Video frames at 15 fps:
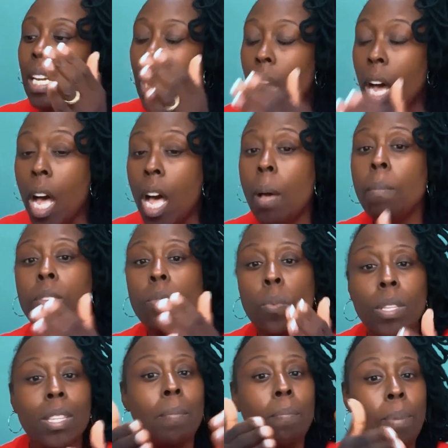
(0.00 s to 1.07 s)
comes
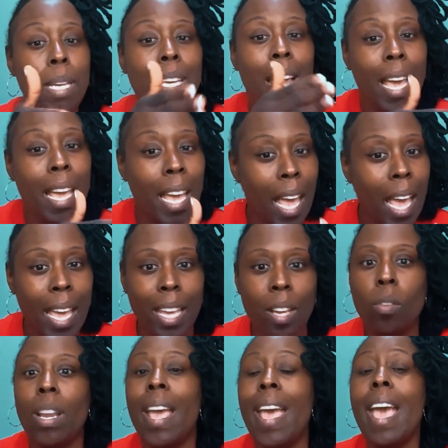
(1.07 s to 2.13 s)
with the BAA
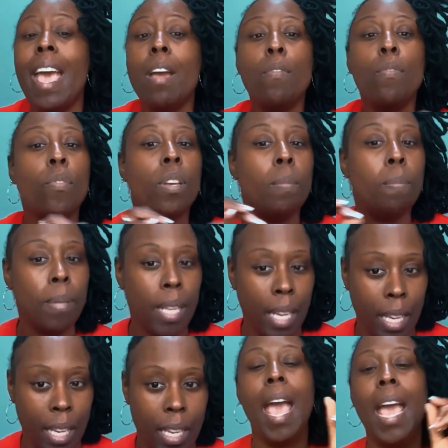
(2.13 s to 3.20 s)
on every
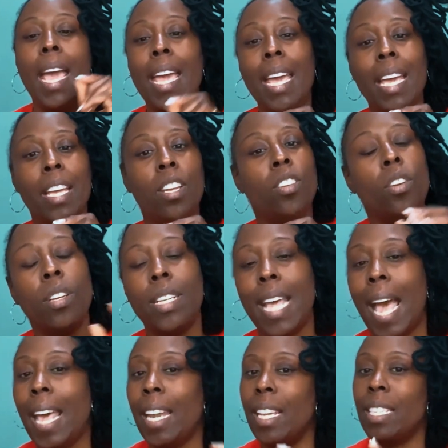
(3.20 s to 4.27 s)
plan, and your
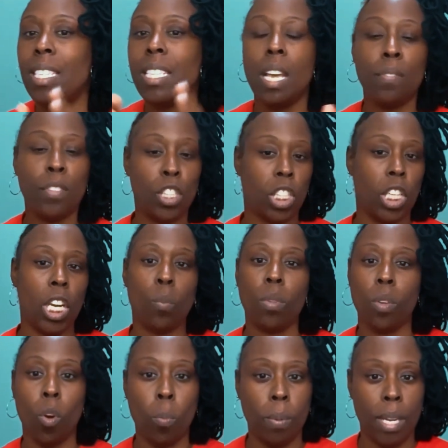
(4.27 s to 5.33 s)
data is never shared
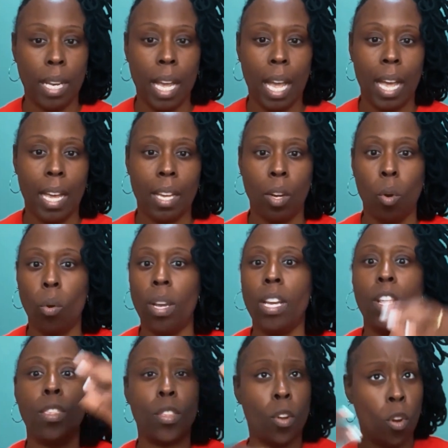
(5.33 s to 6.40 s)
with OpenAI or
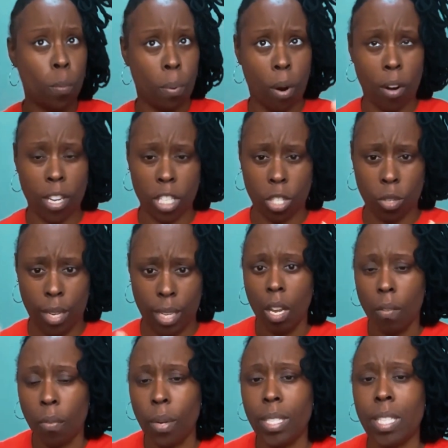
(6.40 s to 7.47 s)
any third-party training.
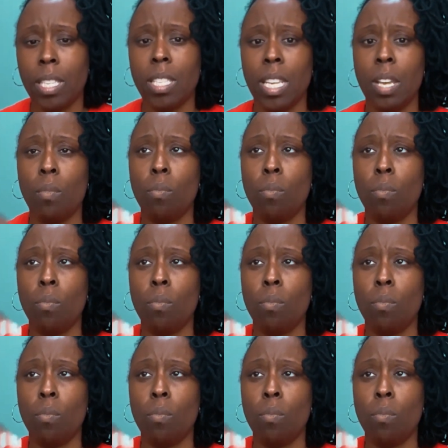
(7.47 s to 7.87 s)
For instance, it